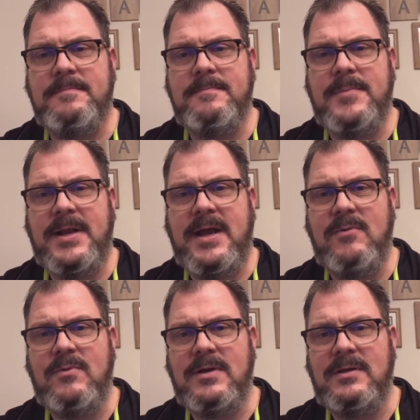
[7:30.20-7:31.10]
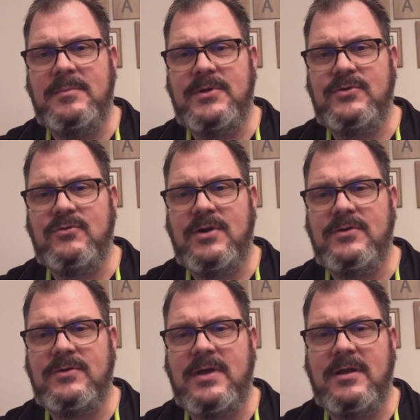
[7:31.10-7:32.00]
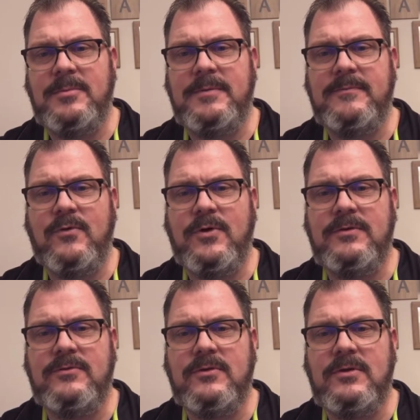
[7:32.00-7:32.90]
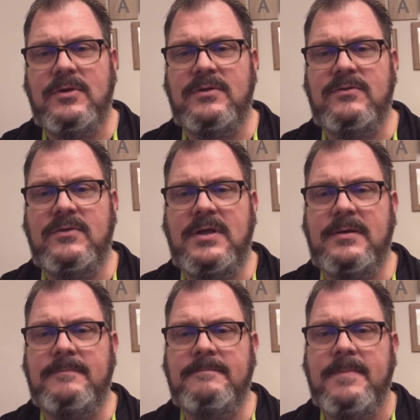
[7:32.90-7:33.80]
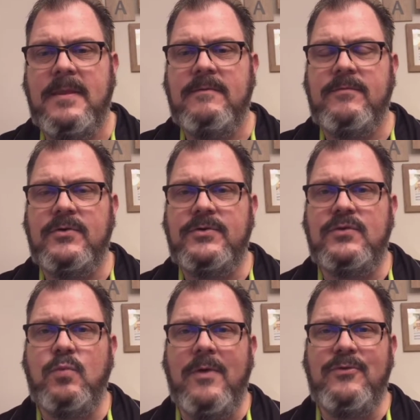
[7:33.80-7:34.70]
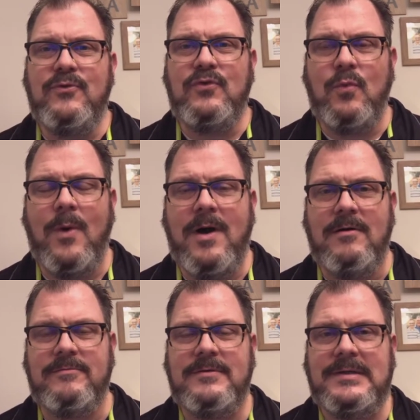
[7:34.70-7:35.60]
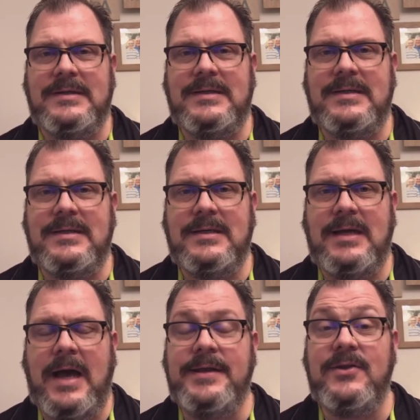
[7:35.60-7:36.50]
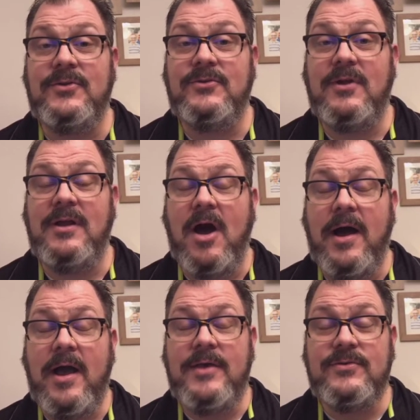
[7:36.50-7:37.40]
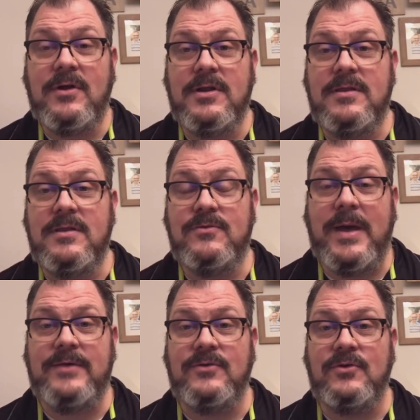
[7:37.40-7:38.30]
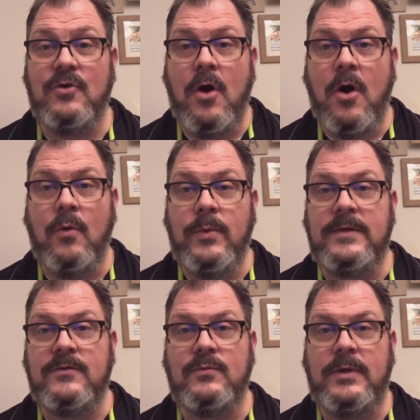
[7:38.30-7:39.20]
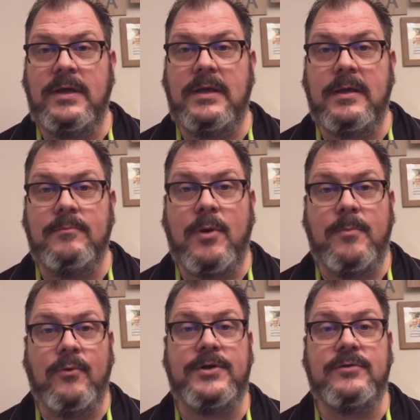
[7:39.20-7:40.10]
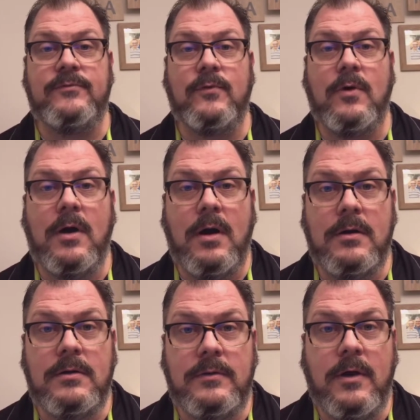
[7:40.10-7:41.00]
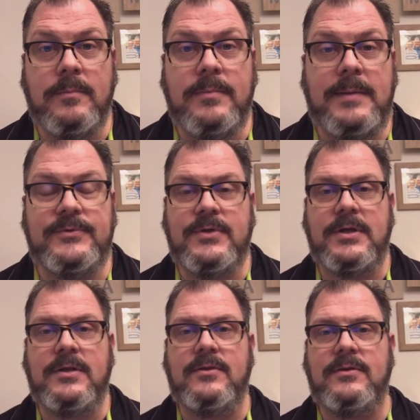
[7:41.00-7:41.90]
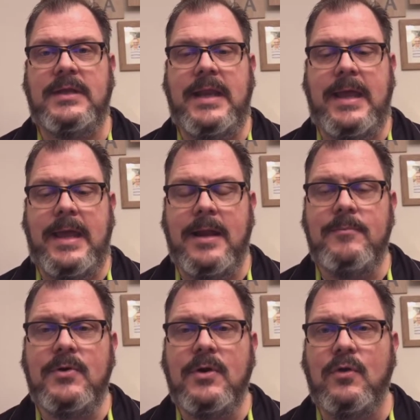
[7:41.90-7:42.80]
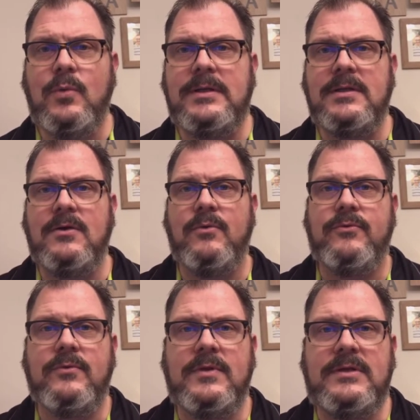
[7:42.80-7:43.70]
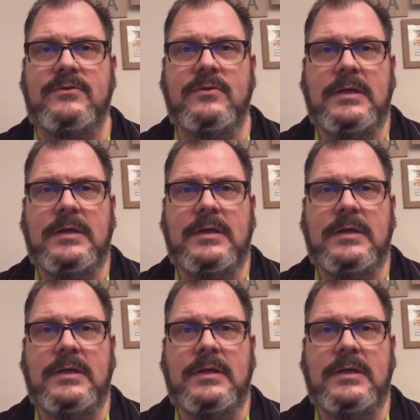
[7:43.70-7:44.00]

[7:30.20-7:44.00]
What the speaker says: But let me stretch this out a little bit for you so you can see it. Verses 1 through 12. I did a study. I studied this passage all week this week in preparation for our Bible study today. And I'm going to quickly go through this.